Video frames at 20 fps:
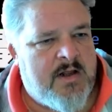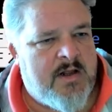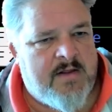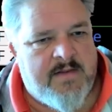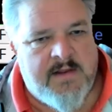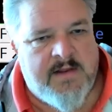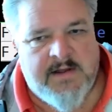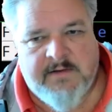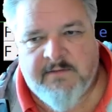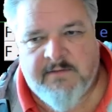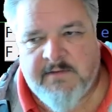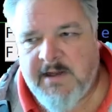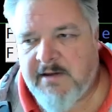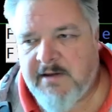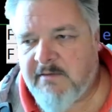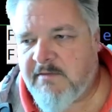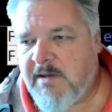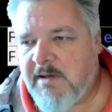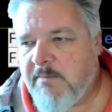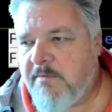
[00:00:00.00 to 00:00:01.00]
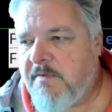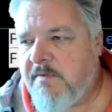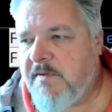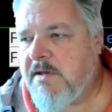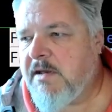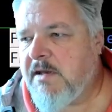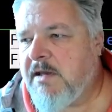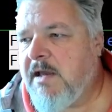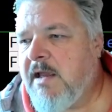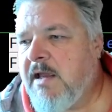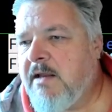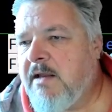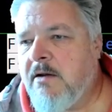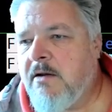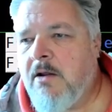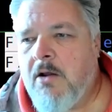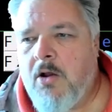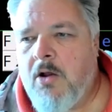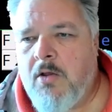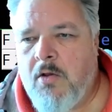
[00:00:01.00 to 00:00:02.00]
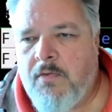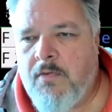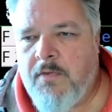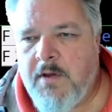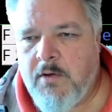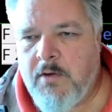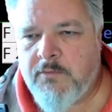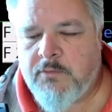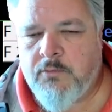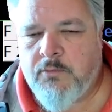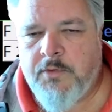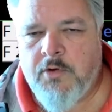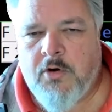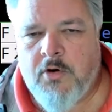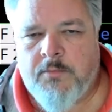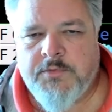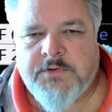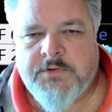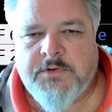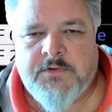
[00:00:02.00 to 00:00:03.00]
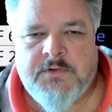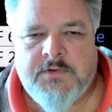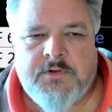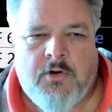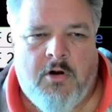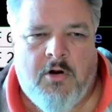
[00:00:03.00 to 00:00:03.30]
The exact same thing again. Those are all the options.